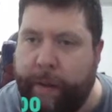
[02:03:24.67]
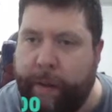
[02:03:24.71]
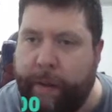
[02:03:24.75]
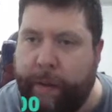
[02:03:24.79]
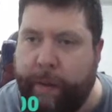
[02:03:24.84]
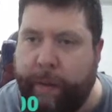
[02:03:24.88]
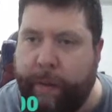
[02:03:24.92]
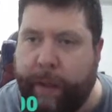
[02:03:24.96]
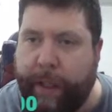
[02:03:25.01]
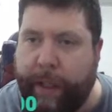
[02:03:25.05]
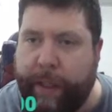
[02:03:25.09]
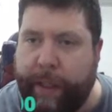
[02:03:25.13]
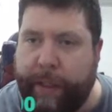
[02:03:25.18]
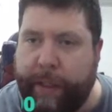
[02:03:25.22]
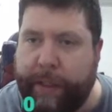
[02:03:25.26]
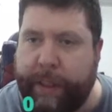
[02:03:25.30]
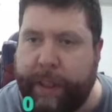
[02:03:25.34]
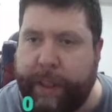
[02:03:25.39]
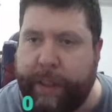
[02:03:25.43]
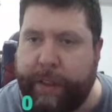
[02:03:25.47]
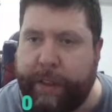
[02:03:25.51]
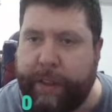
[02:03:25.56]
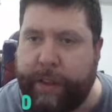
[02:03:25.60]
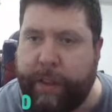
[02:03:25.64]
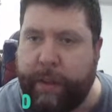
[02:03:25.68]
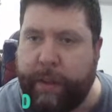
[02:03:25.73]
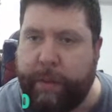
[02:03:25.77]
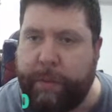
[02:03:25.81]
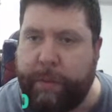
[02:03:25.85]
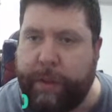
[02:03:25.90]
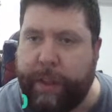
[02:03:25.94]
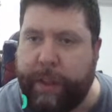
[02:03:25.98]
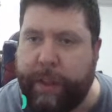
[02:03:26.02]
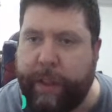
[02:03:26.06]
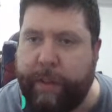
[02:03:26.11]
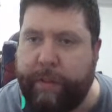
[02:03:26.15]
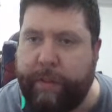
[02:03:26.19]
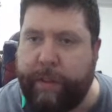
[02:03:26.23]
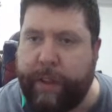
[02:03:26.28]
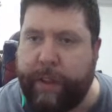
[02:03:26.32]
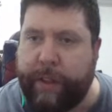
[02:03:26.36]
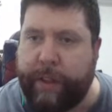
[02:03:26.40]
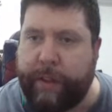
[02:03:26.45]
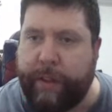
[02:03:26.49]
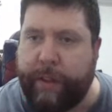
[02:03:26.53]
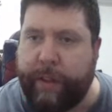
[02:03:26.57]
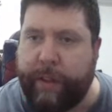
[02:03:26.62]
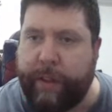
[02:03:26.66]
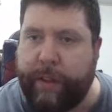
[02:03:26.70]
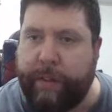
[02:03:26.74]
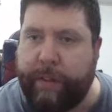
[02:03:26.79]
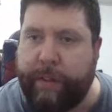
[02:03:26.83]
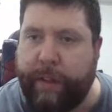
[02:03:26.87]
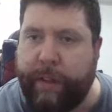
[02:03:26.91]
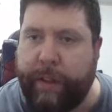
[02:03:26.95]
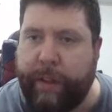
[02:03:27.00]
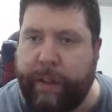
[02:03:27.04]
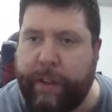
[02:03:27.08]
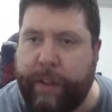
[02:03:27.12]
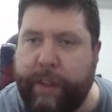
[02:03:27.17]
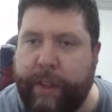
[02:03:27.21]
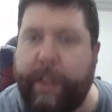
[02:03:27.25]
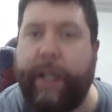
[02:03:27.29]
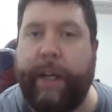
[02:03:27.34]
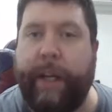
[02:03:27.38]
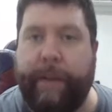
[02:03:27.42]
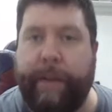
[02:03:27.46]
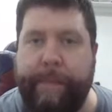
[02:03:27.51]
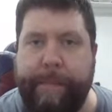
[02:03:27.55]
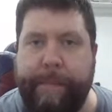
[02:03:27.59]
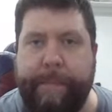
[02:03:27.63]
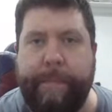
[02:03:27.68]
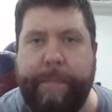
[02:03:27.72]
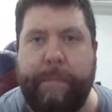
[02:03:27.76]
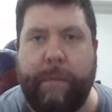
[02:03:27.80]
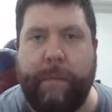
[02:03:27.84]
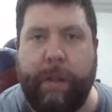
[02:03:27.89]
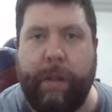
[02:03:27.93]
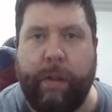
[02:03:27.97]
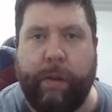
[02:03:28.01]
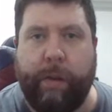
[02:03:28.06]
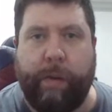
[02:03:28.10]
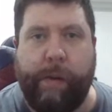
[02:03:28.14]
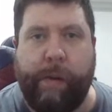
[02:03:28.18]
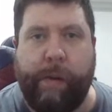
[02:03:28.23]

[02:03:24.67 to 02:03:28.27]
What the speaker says: Red and said sculpt, shadow face, very nice, very nice. Yeah, cool.